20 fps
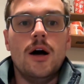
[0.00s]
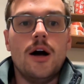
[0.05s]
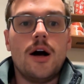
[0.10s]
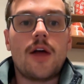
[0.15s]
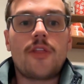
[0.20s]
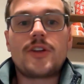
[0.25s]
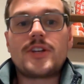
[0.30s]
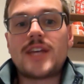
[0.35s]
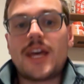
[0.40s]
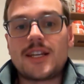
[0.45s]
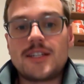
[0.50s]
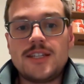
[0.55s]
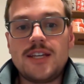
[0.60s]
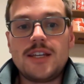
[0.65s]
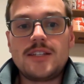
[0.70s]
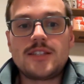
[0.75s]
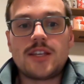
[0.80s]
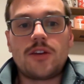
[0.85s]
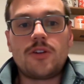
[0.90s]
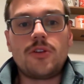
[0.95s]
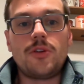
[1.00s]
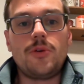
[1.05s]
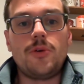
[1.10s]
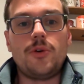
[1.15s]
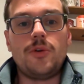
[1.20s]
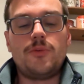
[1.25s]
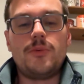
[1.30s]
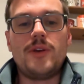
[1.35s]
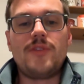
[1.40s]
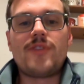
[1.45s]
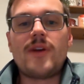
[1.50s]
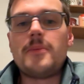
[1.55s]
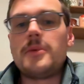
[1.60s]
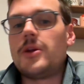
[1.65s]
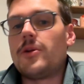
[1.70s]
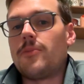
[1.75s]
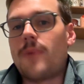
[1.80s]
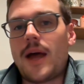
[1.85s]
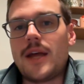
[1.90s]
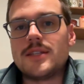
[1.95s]
Other techniques include reframing
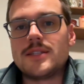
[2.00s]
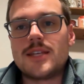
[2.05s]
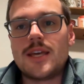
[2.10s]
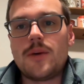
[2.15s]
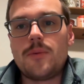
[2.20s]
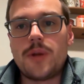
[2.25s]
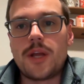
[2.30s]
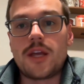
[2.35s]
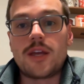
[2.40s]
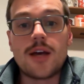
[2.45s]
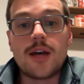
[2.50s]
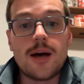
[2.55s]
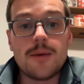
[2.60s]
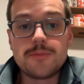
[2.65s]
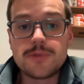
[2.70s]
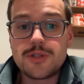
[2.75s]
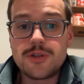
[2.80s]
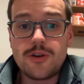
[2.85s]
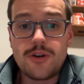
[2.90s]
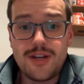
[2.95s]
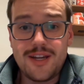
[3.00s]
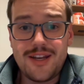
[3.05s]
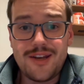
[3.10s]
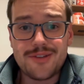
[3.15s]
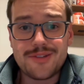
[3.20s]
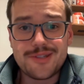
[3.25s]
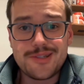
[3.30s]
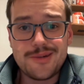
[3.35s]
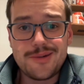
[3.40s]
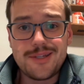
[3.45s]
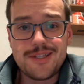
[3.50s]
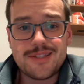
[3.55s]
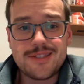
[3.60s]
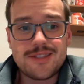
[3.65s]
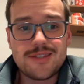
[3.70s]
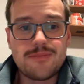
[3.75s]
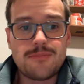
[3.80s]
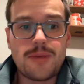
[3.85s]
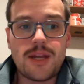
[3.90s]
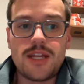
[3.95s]
your mindset when it comes to your EL
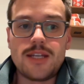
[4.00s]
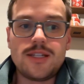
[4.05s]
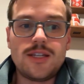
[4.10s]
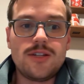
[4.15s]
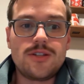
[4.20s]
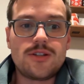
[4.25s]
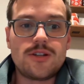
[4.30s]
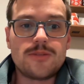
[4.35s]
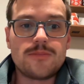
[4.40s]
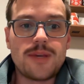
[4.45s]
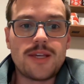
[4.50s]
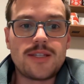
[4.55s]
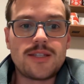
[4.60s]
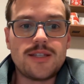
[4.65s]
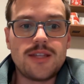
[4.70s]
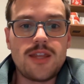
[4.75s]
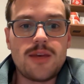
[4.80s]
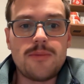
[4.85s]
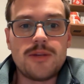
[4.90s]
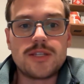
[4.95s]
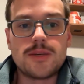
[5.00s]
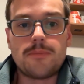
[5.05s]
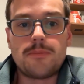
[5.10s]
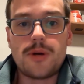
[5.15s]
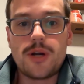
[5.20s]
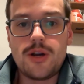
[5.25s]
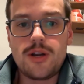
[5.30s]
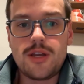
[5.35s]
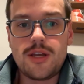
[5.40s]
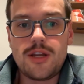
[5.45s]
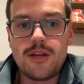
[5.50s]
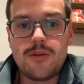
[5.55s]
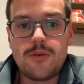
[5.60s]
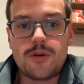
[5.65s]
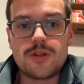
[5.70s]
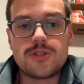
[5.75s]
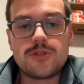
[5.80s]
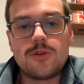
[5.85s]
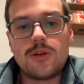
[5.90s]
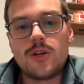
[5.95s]
students. Many teachers may see them as a burden or
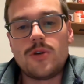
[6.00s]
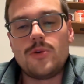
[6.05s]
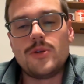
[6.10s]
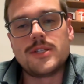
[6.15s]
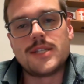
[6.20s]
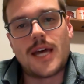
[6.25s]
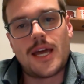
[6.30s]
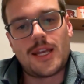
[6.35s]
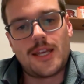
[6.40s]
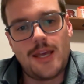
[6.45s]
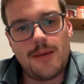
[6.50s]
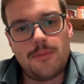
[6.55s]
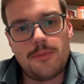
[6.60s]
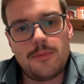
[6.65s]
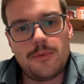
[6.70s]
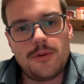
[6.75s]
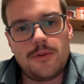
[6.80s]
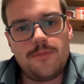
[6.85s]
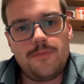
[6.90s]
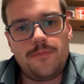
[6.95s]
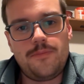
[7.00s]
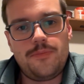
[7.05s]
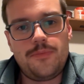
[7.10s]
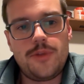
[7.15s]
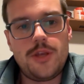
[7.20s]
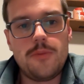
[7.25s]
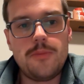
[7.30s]
a student who is not capable. The